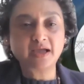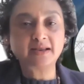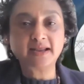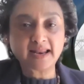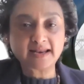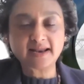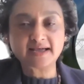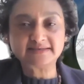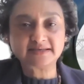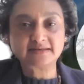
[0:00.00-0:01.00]
in
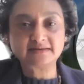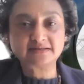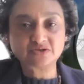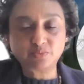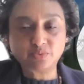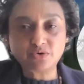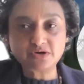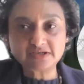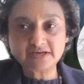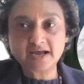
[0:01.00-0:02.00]
analyzing this
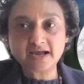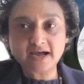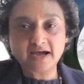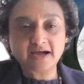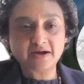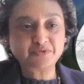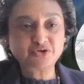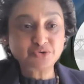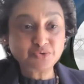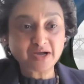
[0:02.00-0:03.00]
report.
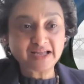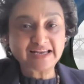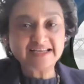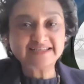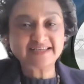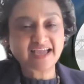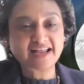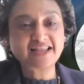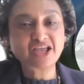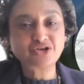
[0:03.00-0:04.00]
To Alice,
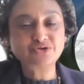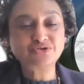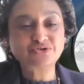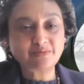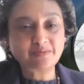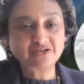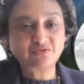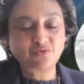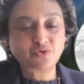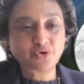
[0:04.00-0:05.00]
again, thank you so
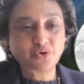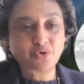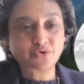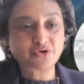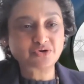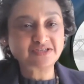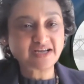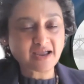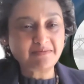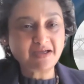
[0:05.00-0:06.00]
much for your
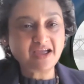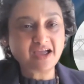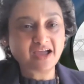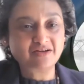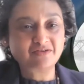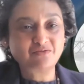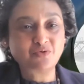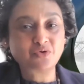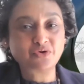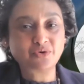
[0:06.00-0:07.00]
time and
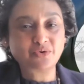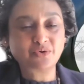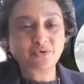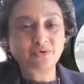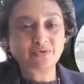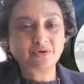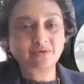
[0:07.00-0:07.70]
for your